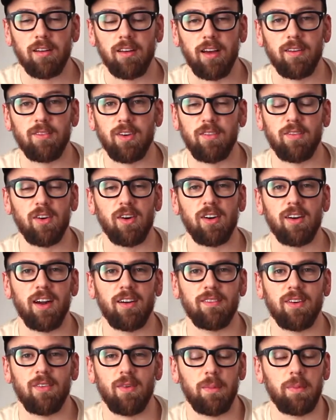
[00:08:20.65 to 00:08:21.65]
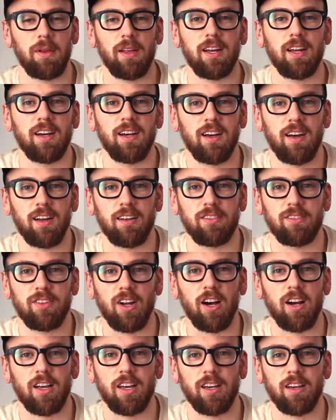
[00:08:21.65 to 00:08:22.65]
I've never played a
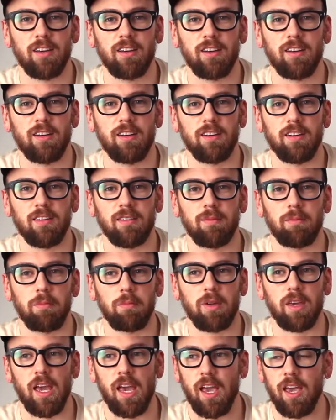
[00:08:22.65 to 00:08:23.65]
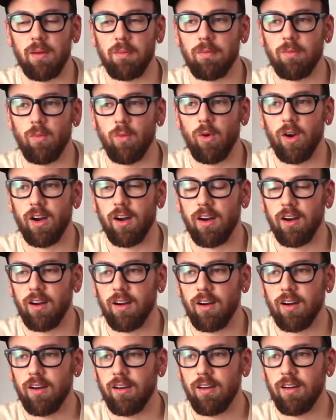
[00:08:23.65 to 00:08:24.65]
duck game
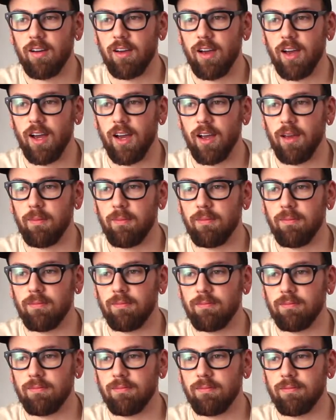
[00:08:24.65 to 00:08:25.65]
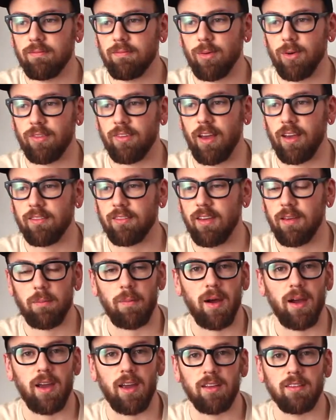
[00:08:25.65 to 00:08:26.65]
where I'm protecting
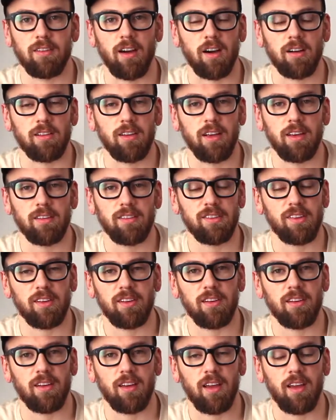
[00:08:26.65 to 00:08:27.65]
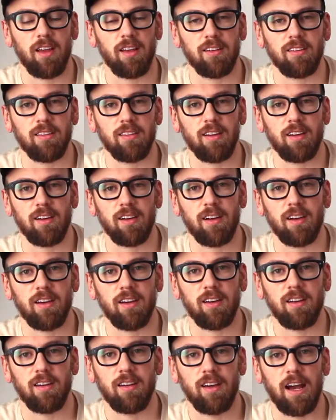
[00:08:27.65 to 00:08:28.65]
my ducklings and I
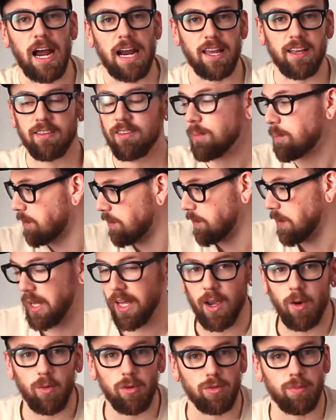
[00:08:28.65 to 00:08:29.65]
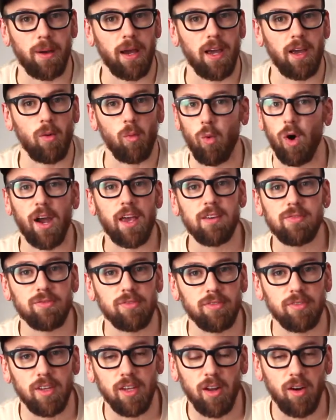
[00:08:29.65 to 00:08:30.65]
get to play it with my wife,